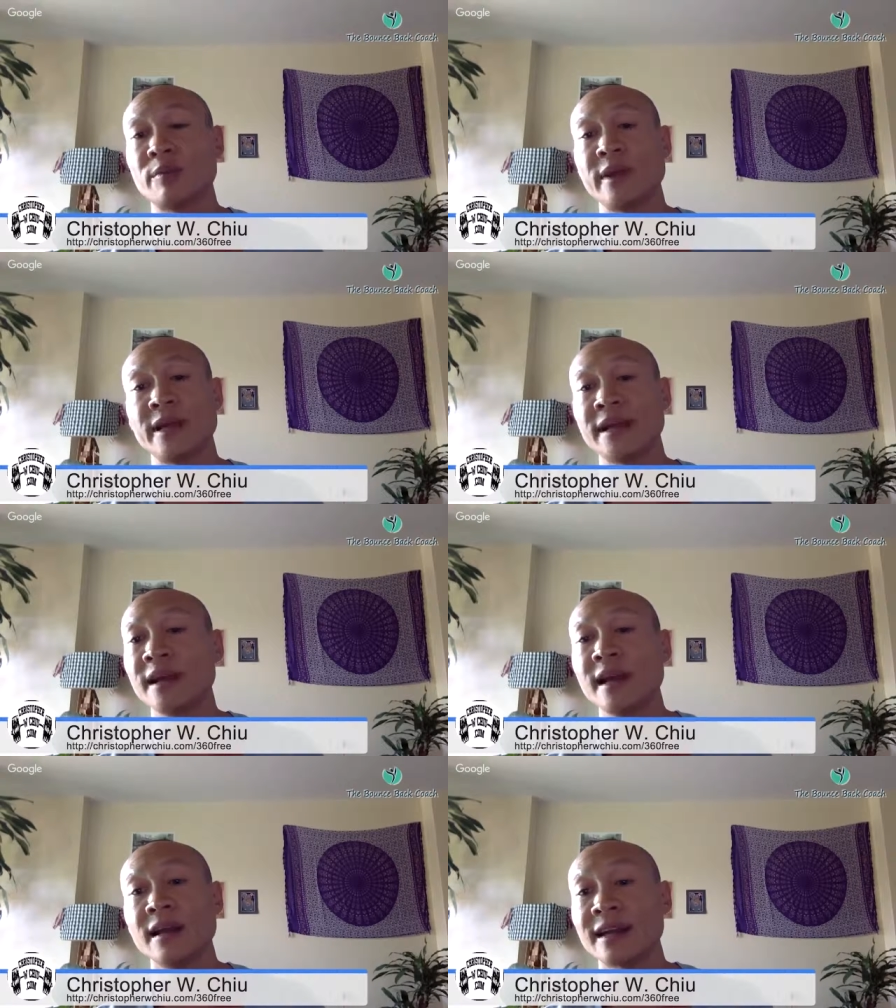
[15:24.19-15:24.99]
Meeting,
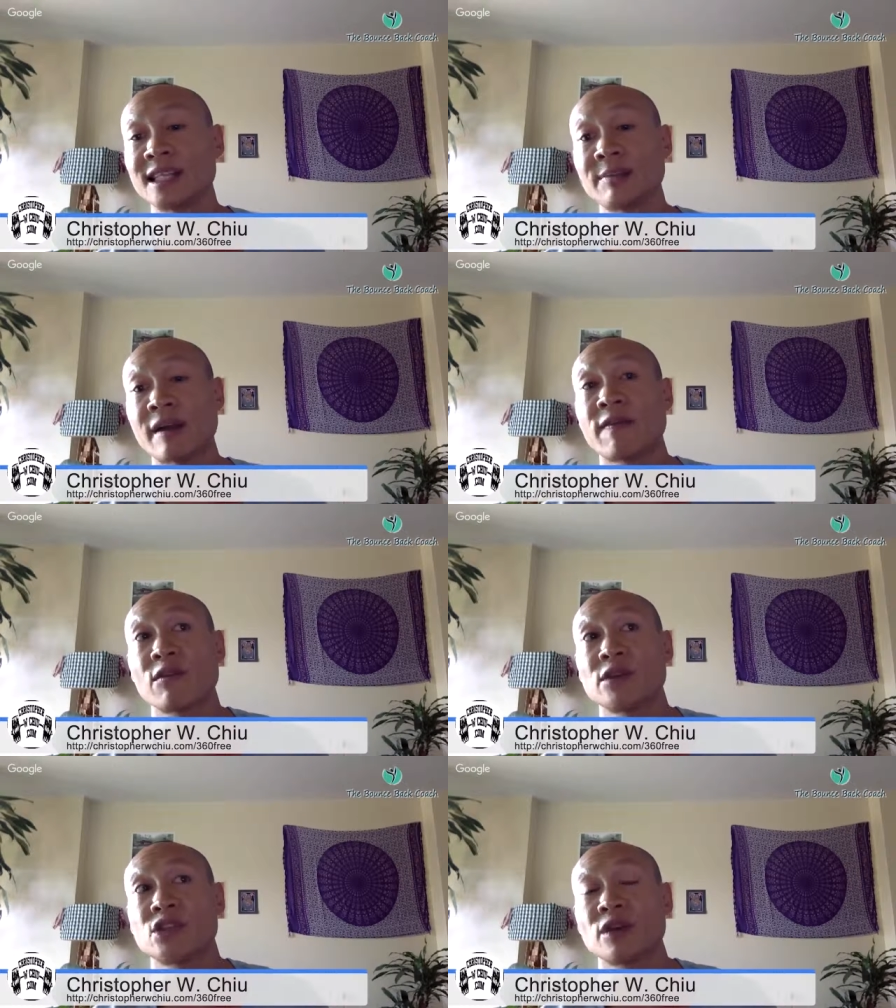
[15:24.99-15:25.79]
like I said, my
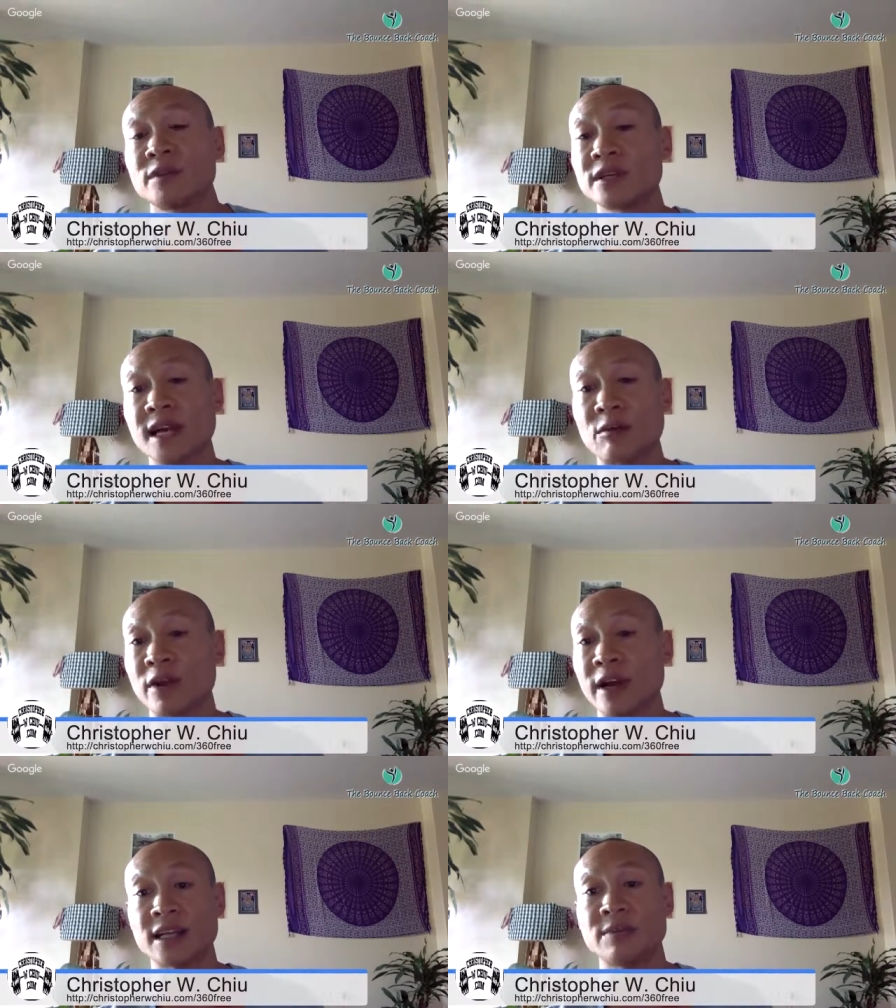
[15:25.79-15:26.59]
first trip to Thailand
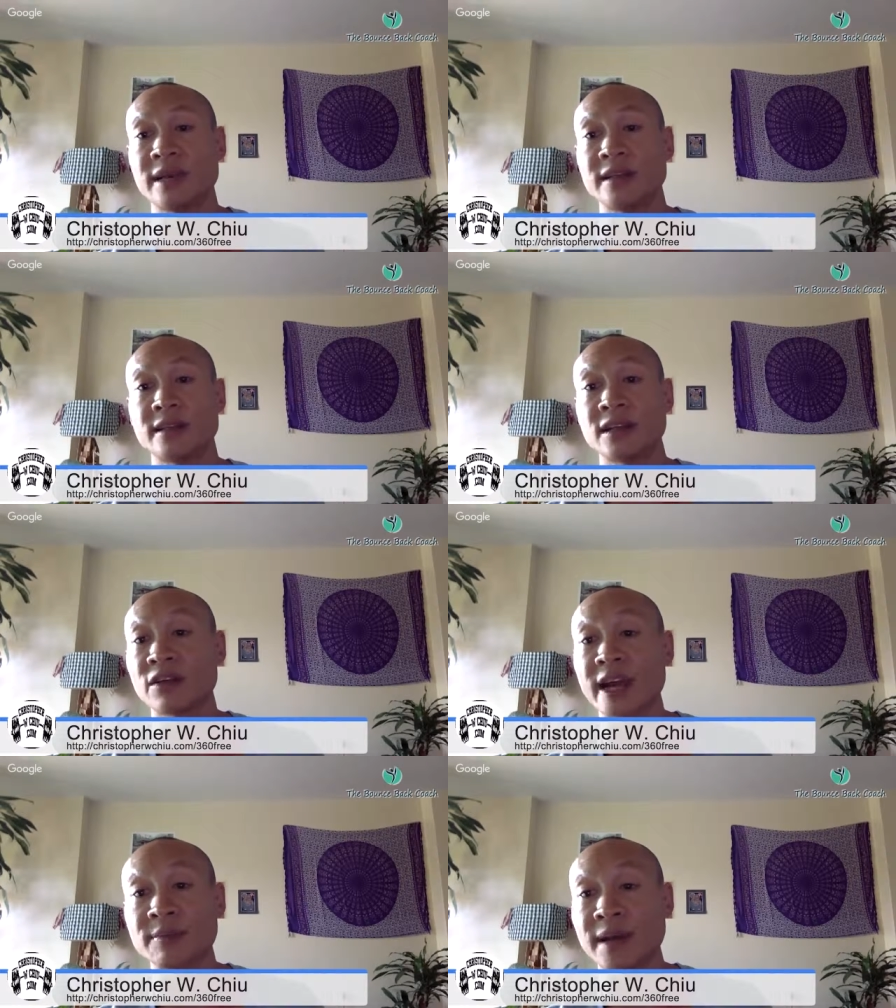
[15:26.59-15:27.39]
when I got to meet these
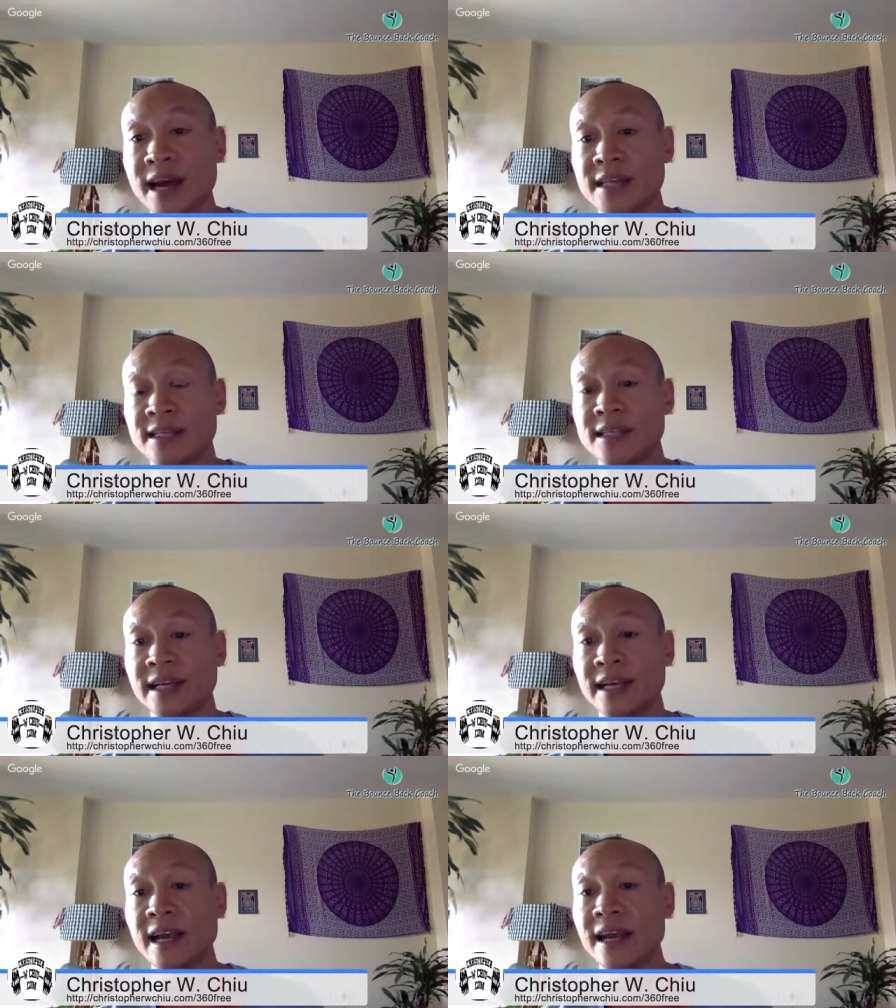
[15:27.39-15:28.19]
other expats and
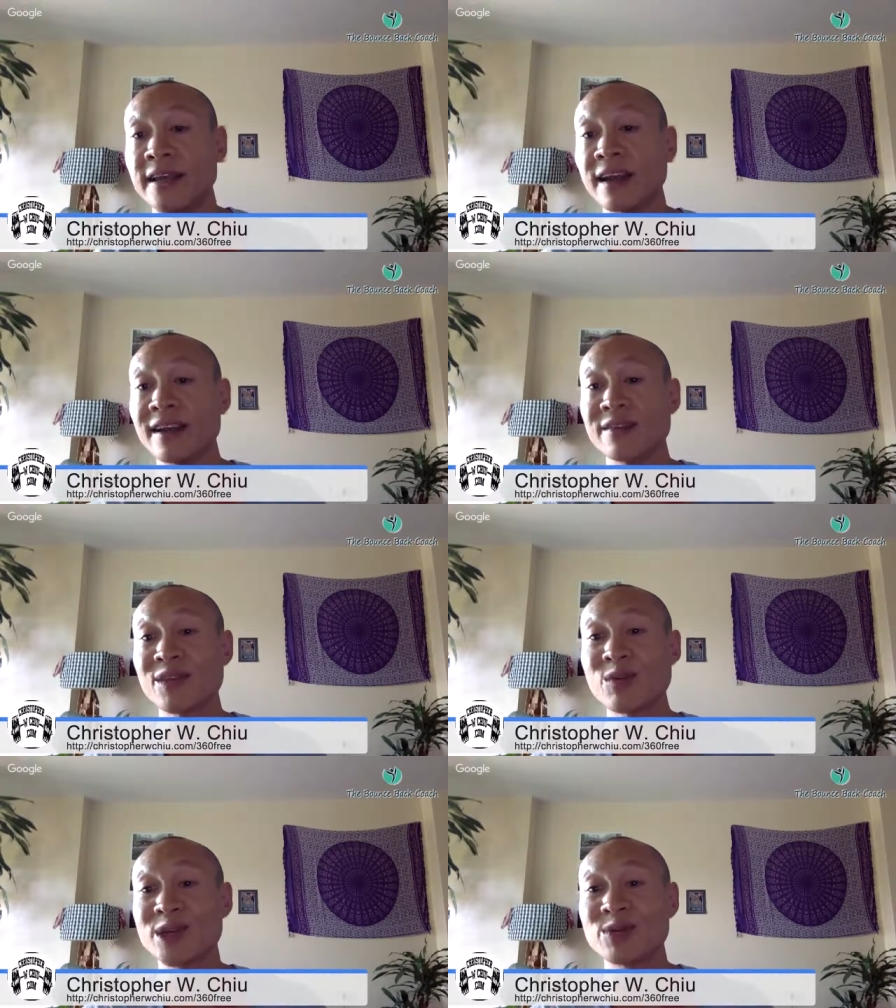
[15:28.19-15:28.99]
see, they,
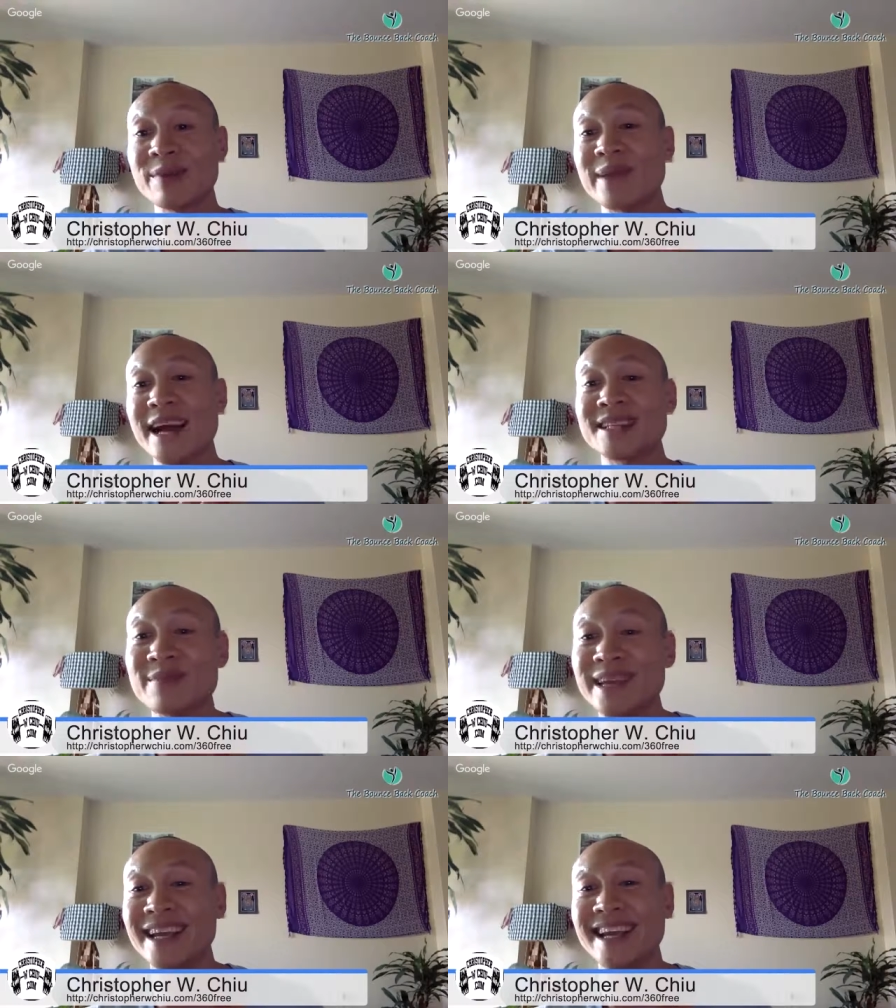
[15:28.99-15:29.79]
they're the ones who
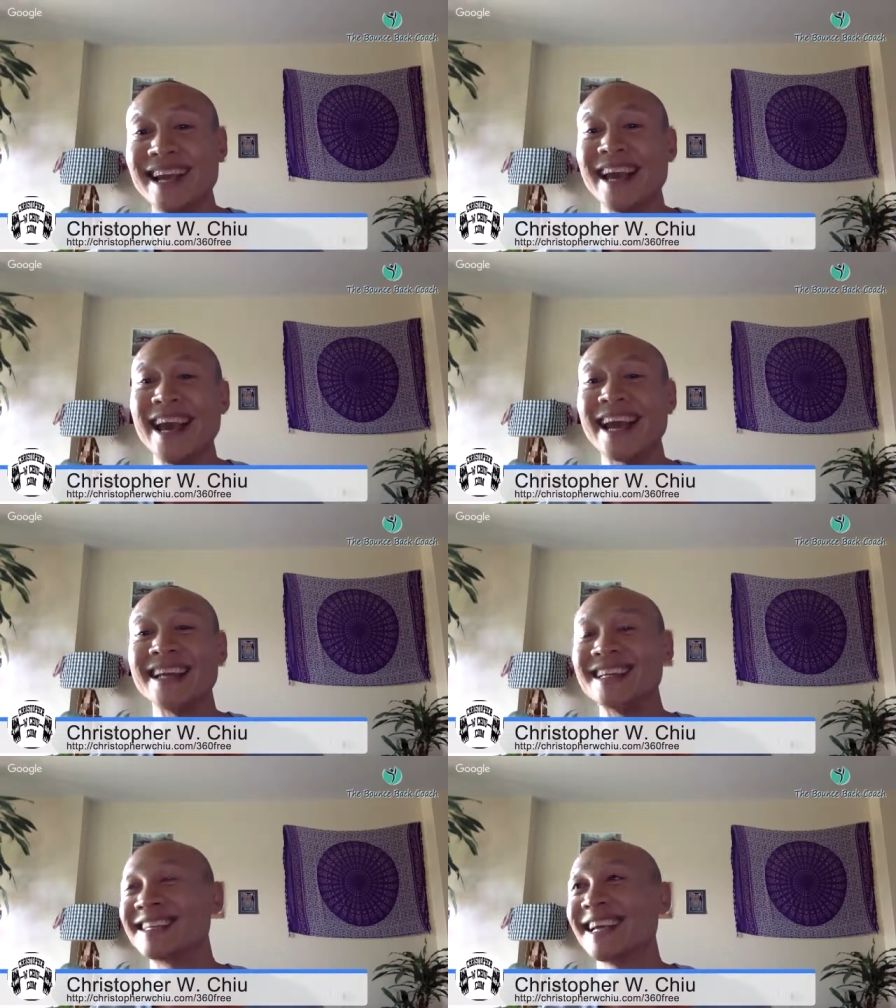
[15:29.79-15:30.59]
impacted me
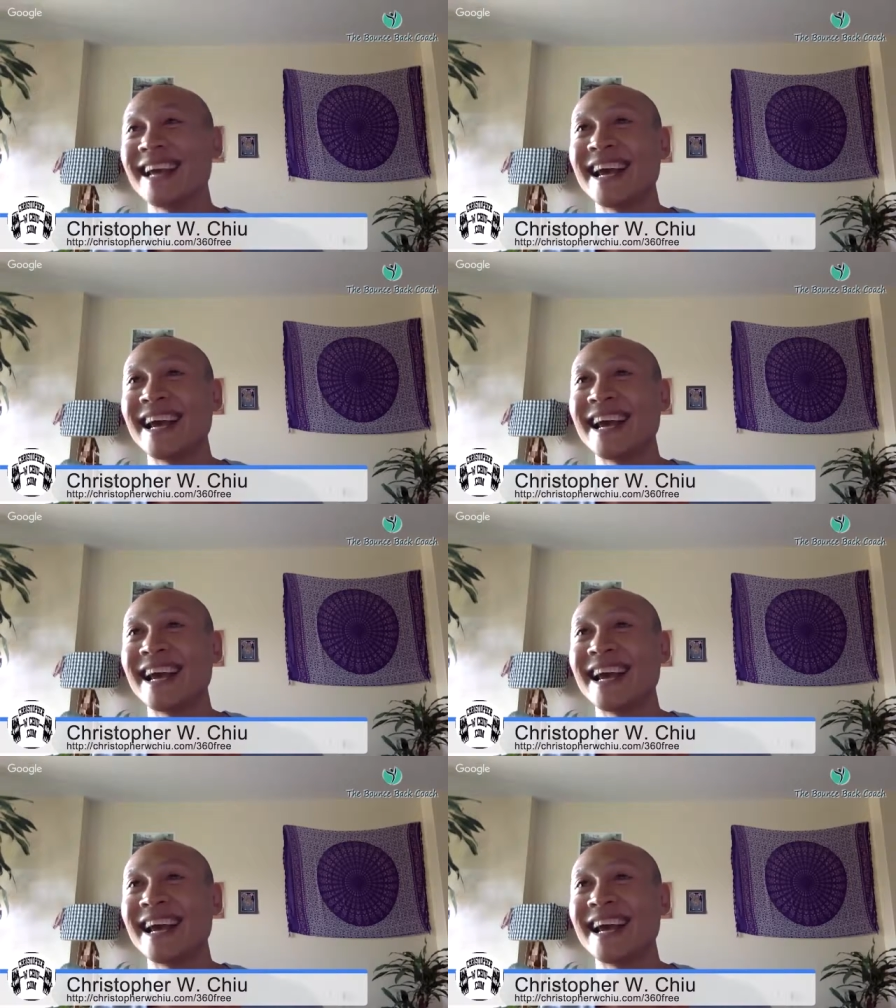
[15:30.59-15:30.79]
and